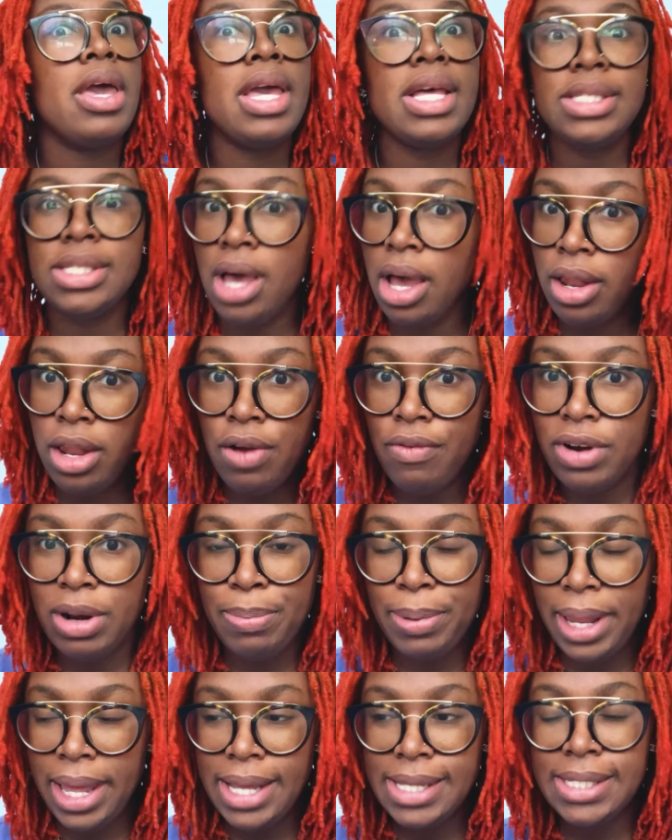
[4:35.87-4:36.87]
It's all over
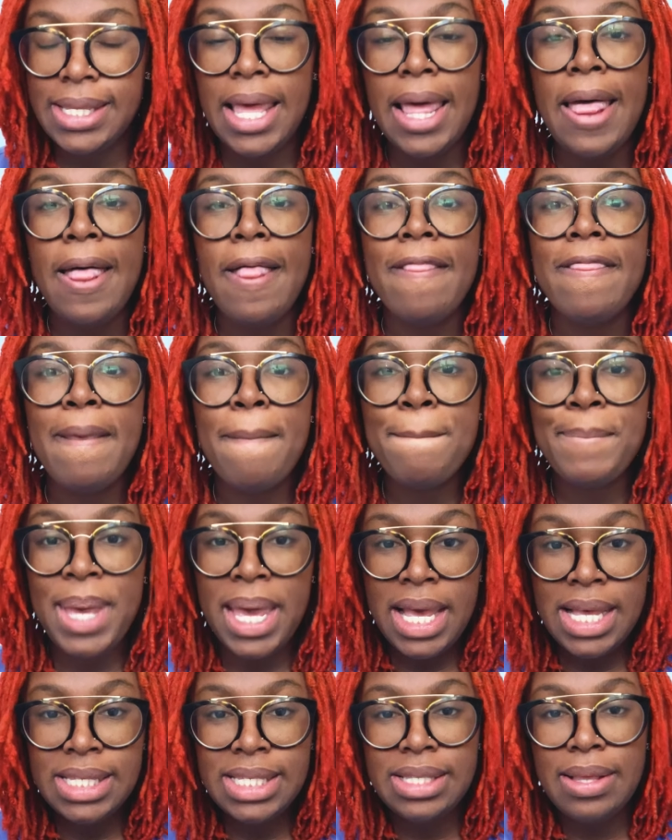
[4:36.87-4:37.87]
the place. The
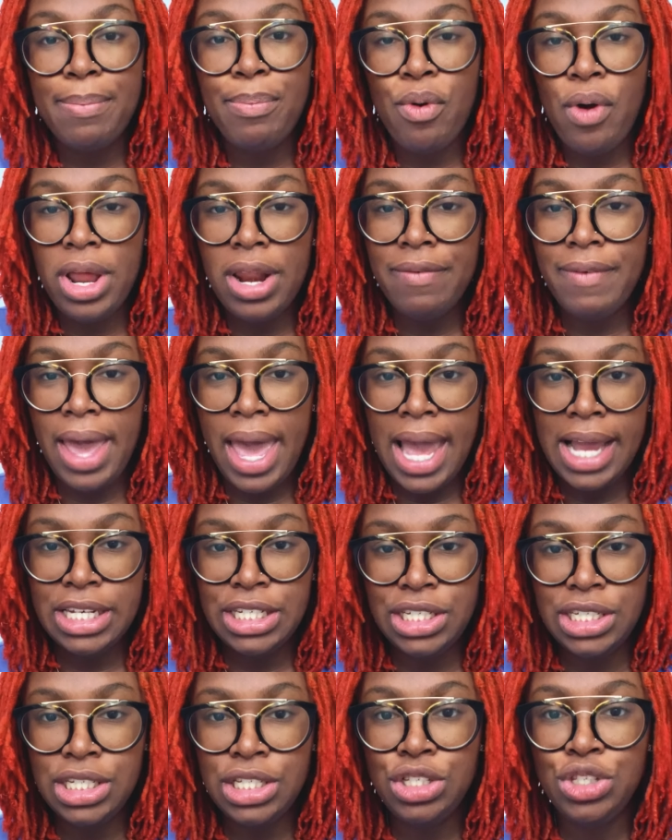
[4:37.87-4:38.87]
best point of
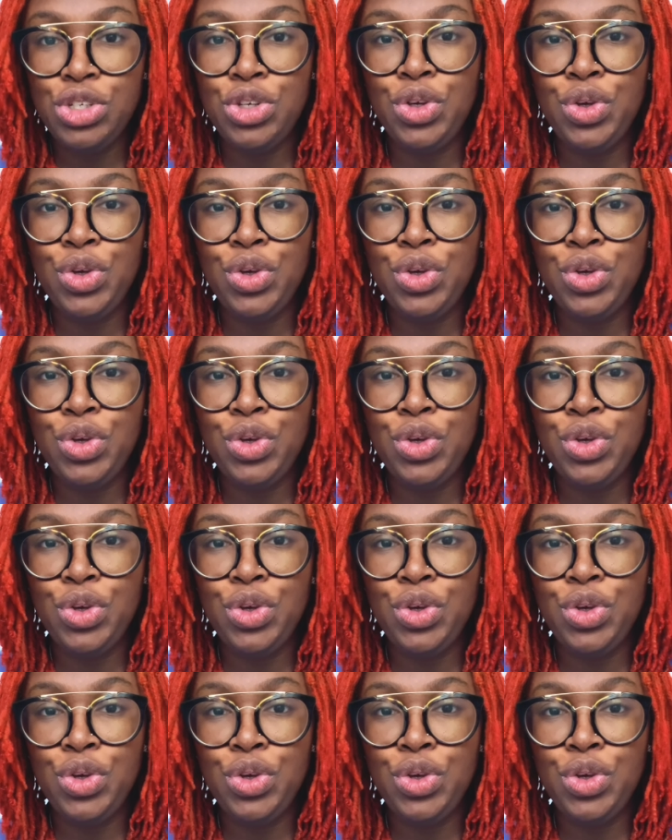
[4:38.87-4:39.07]
action